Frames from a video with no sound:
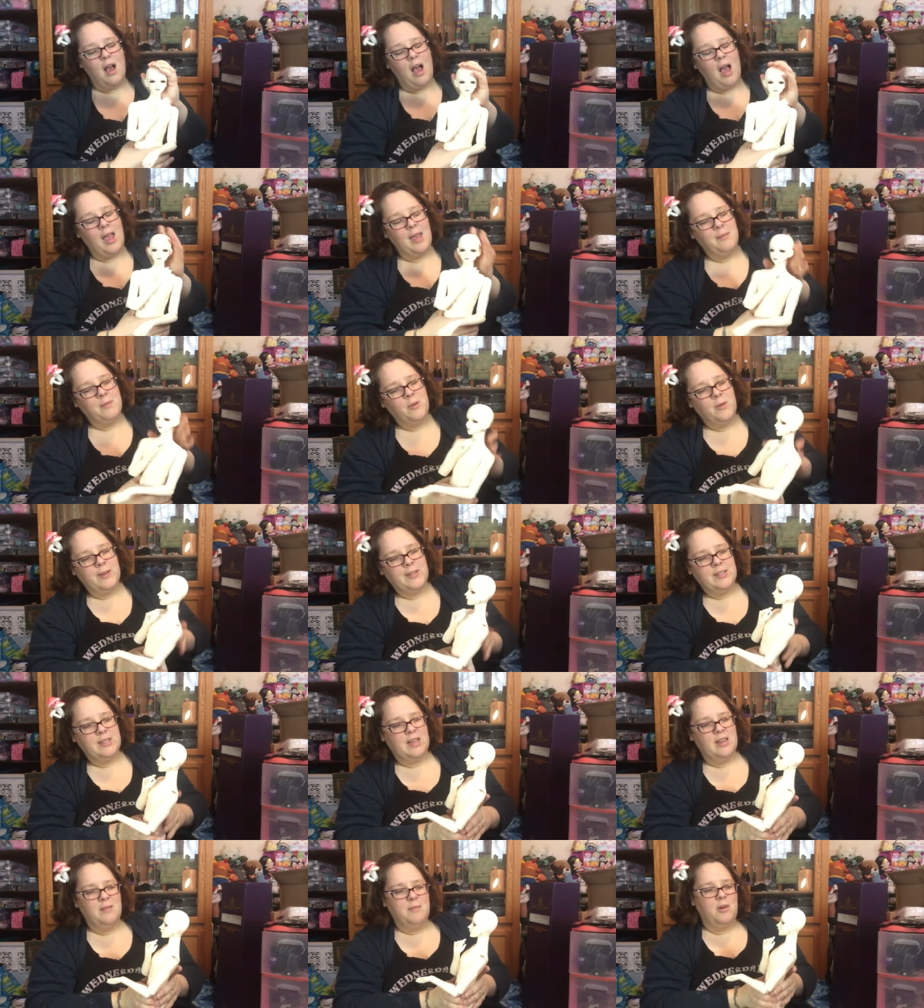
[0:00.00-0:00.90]
I'm
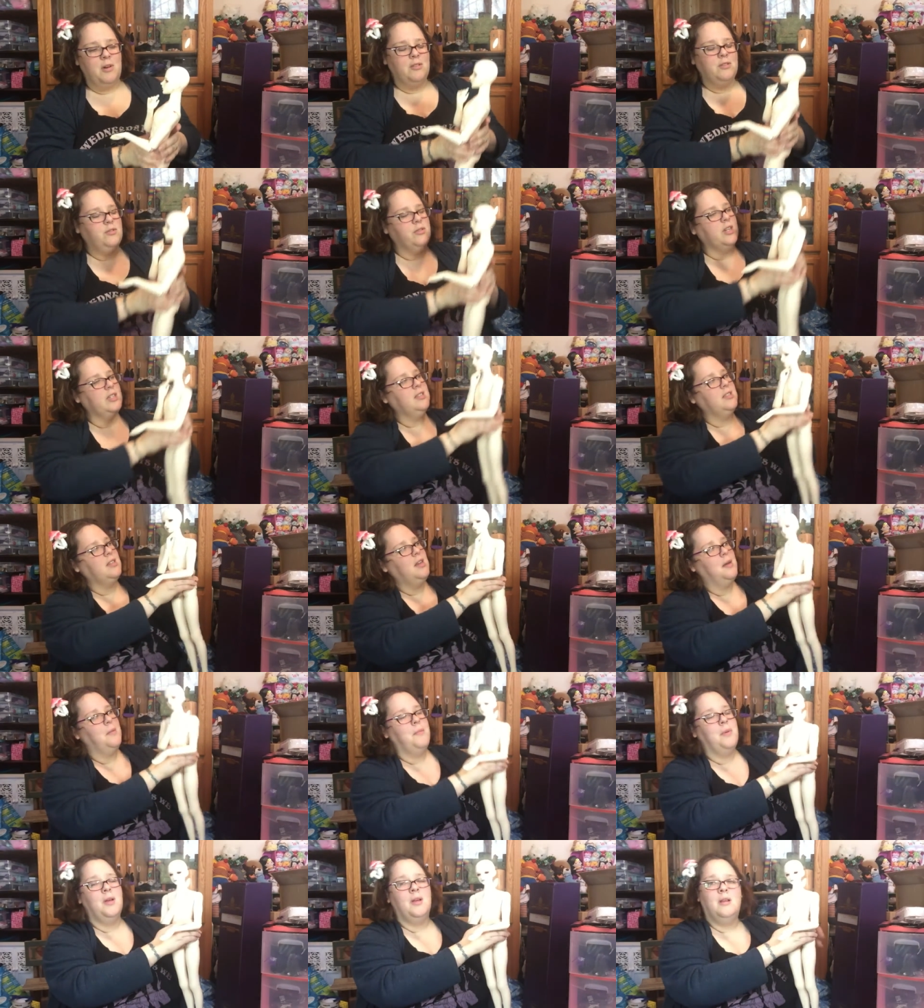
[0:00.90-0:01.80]
going to get him all dressed
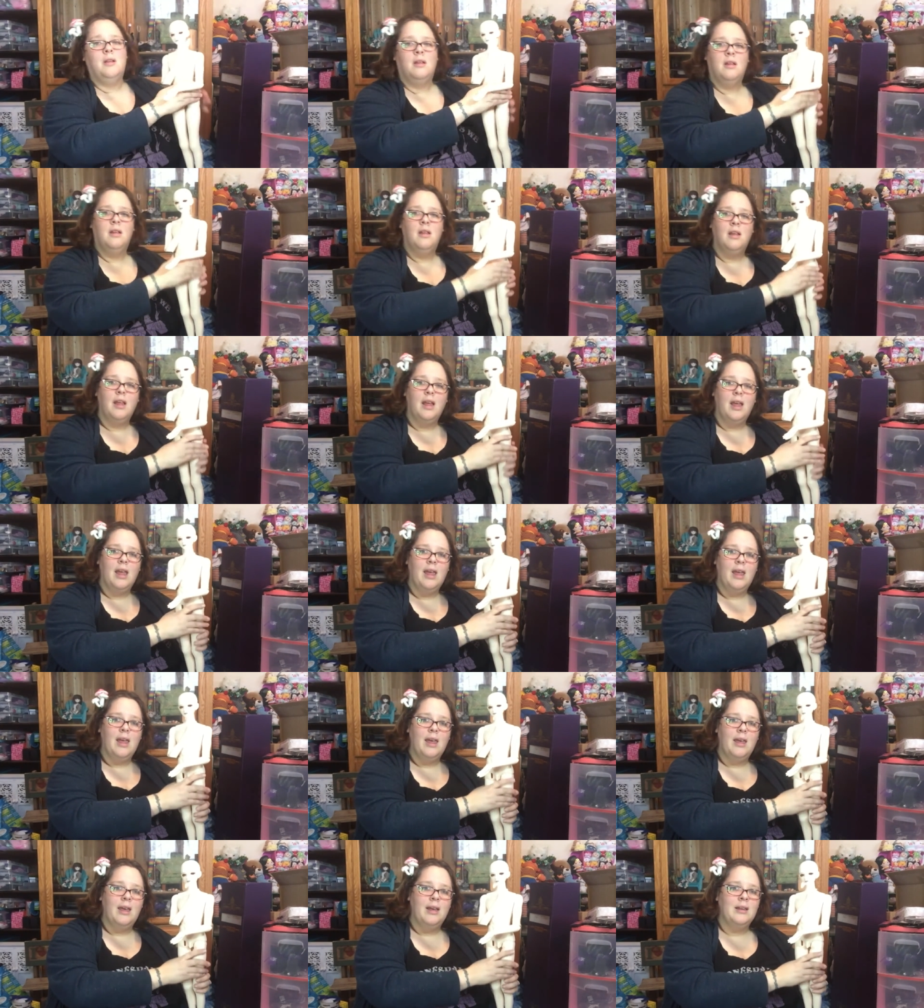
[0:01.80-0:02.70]
up
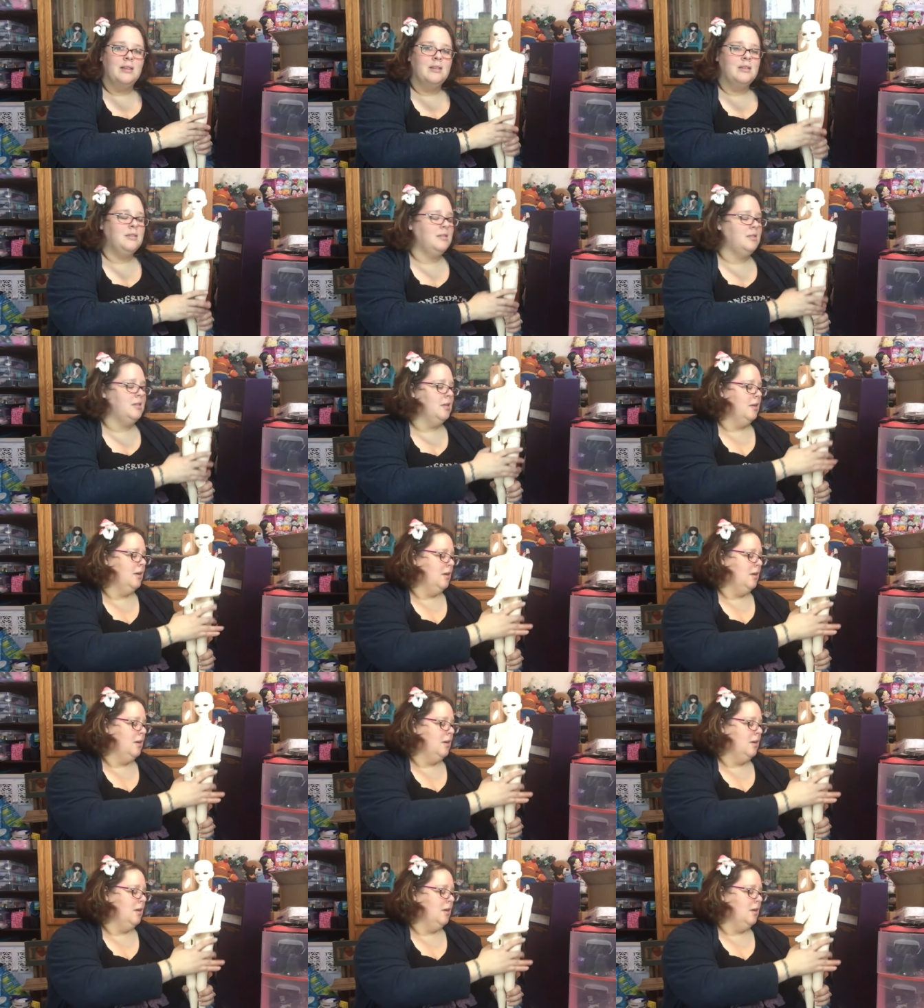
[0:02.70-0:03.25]
and,